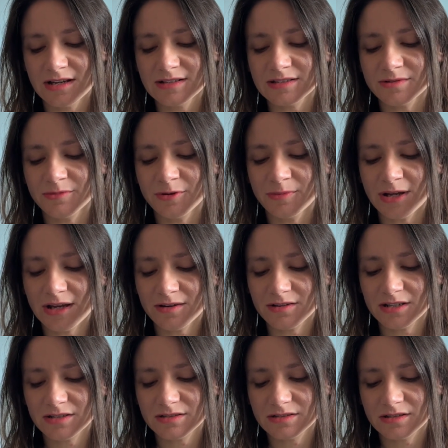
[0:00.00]

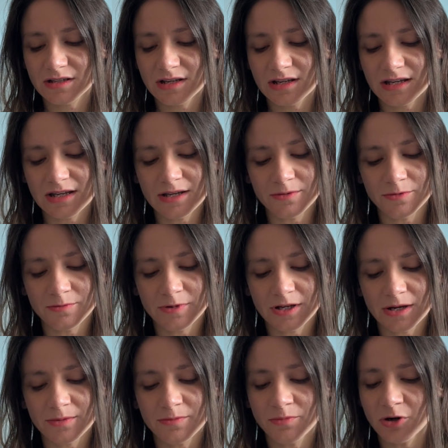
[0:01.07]
Cimaris, it will
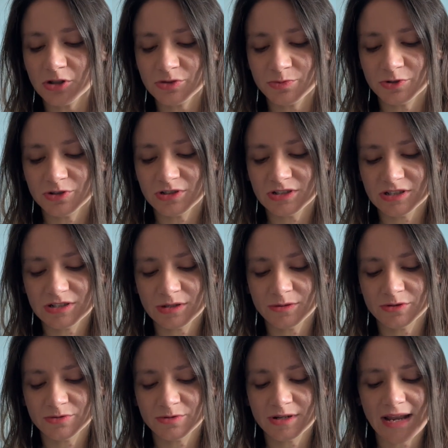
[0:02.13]
become impossible to
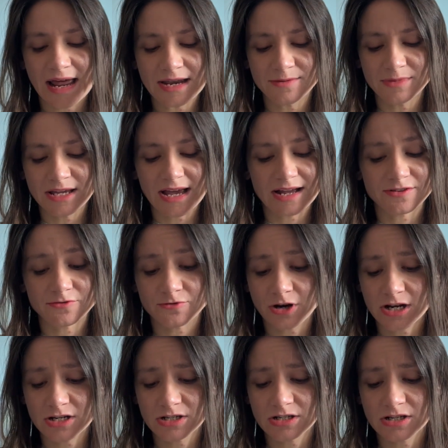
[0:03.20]
distinguish between enemy and
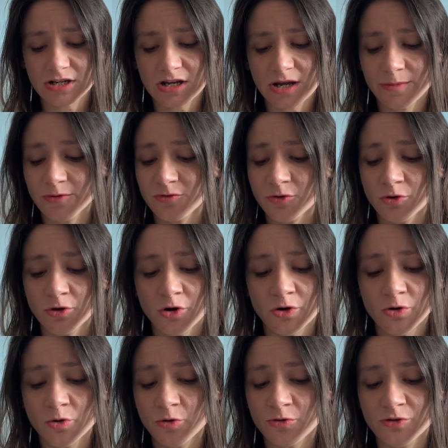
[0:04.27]
friend. and before
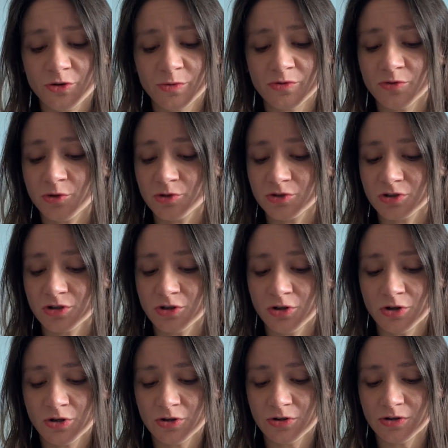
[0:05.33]
long, all three will be forced to
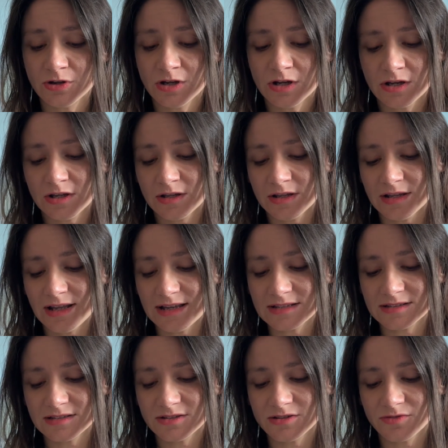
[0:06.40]
learn the
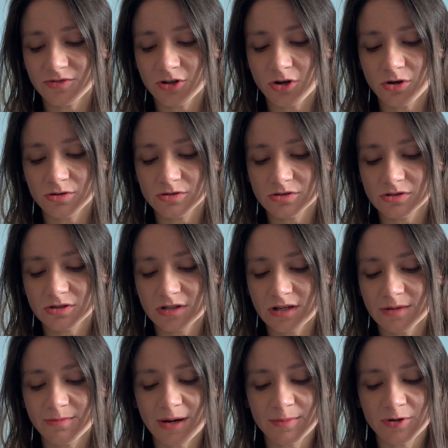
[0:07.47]
lessons of the gods.
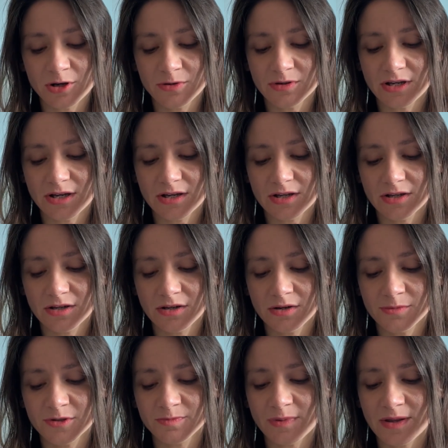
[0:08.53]
In Babylonia,
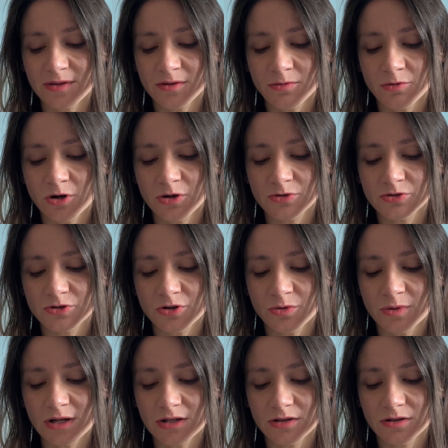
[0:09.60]
you must bend the world to your
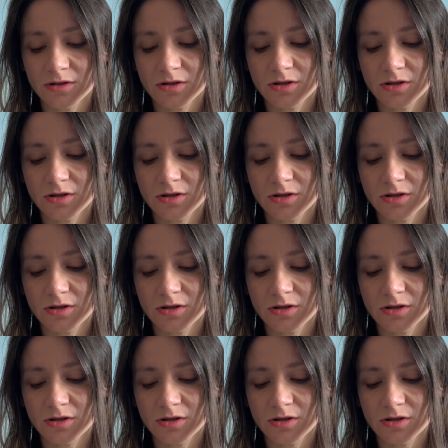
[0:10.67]
will.